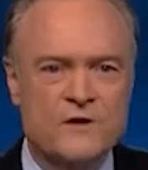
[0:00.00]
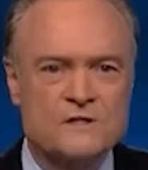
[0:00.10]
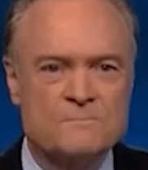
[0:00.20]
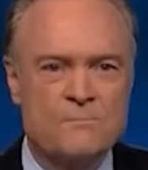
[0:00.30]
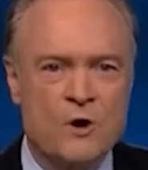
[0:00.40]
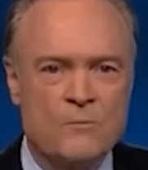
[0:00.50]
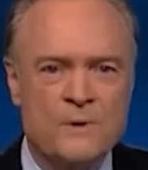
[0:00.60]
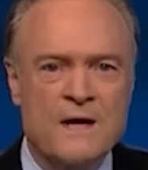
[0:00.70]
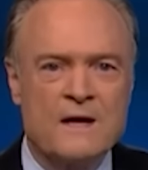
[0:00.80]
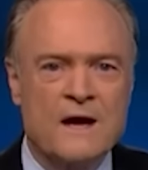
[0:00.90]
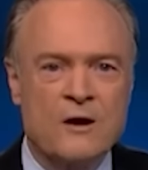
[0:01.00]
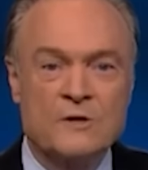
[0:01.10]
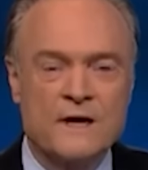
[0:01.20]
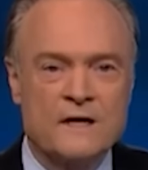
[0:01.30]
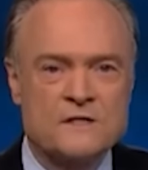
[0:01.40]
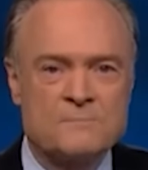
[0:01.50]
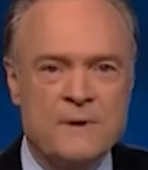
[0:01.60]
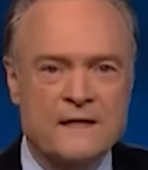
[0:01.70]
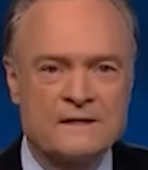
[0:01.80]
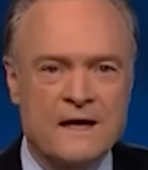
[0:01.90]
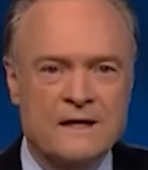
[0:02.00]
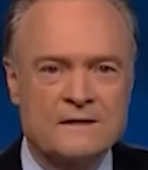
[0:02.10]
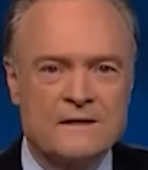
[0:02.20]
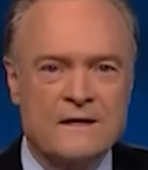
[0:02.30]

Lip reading: as Pope. How could I expect that?